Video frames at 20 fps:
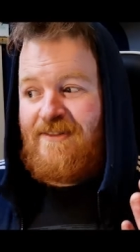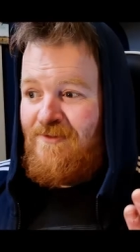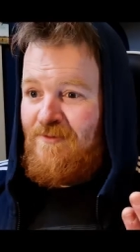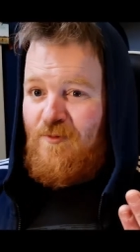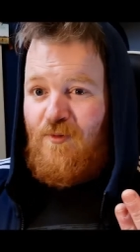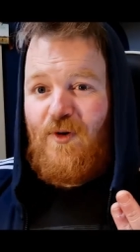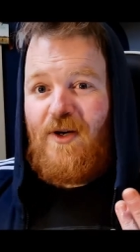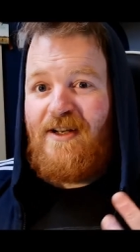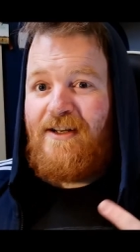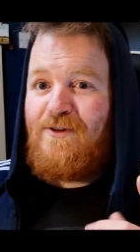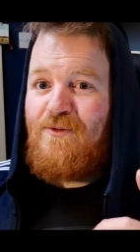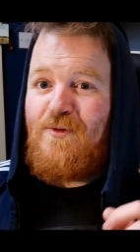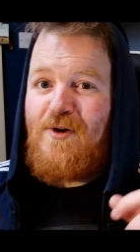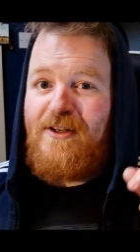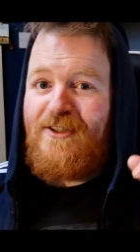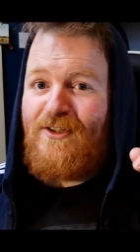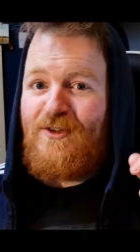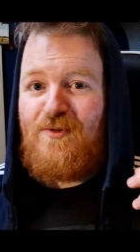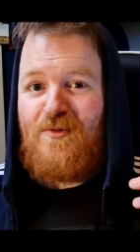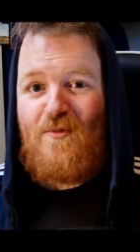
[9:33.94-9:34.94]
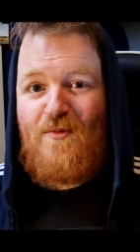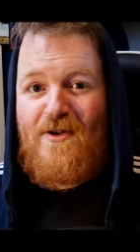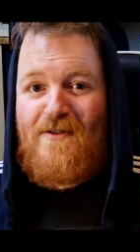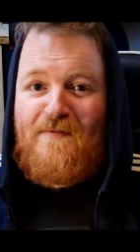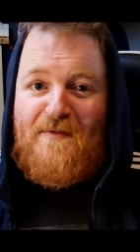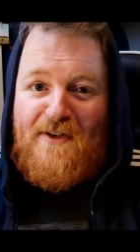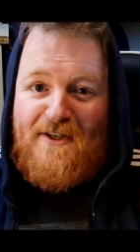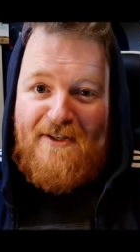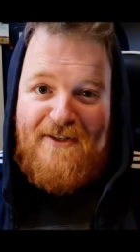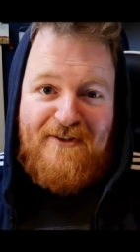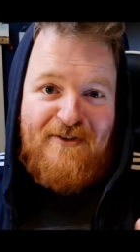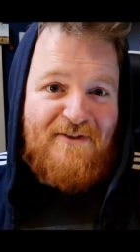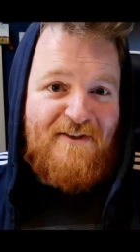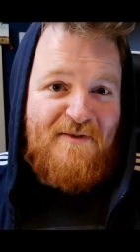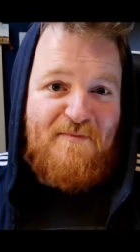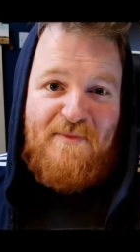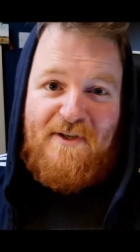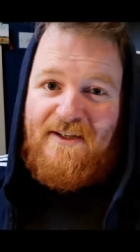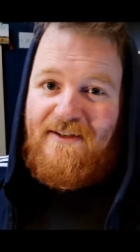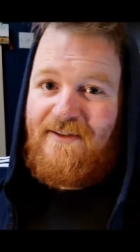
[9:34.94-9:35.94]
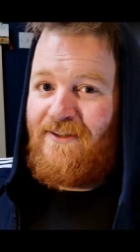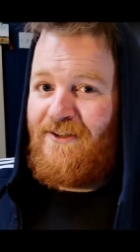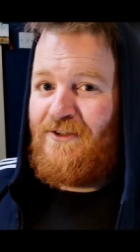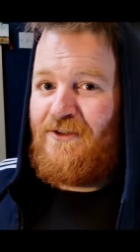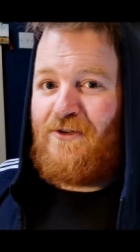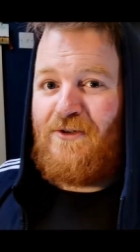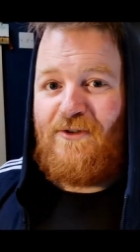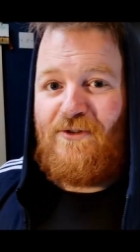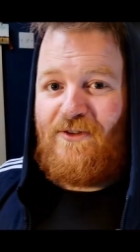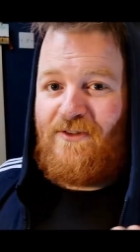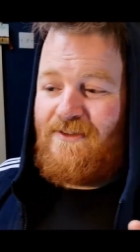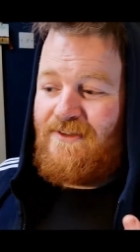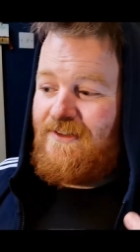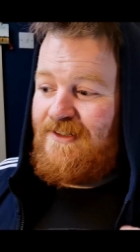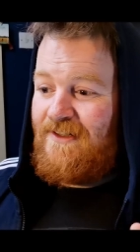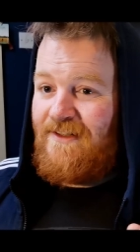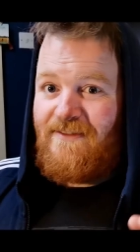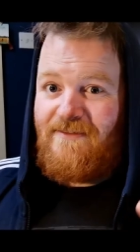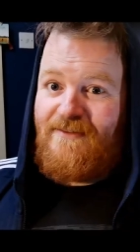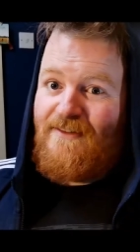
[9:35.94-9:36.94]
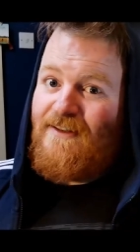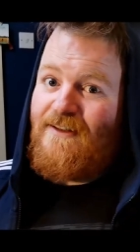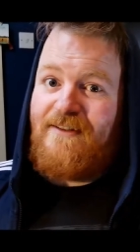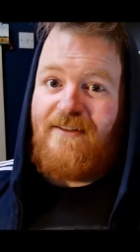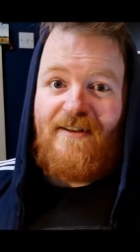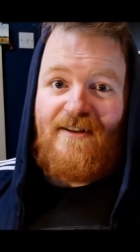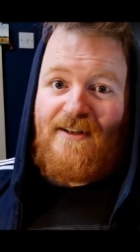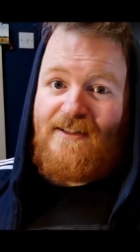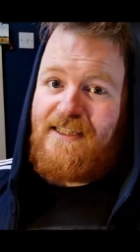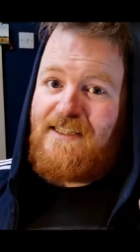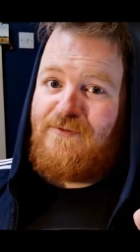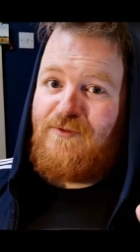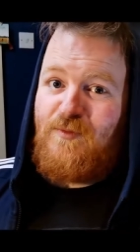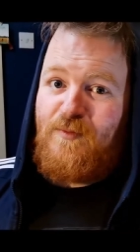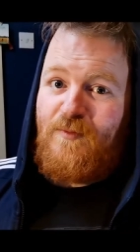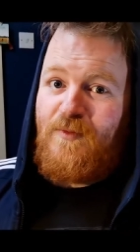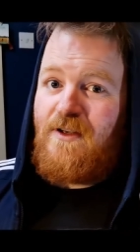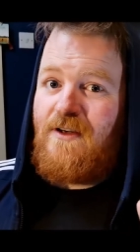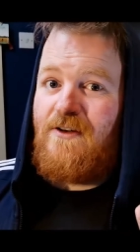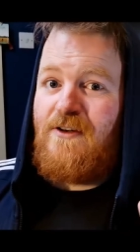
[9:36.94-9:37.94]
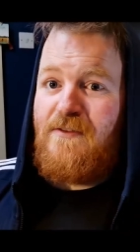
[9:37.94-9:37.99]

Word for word: why not watch some of my videos? I mean, you know, there's like lots of them there.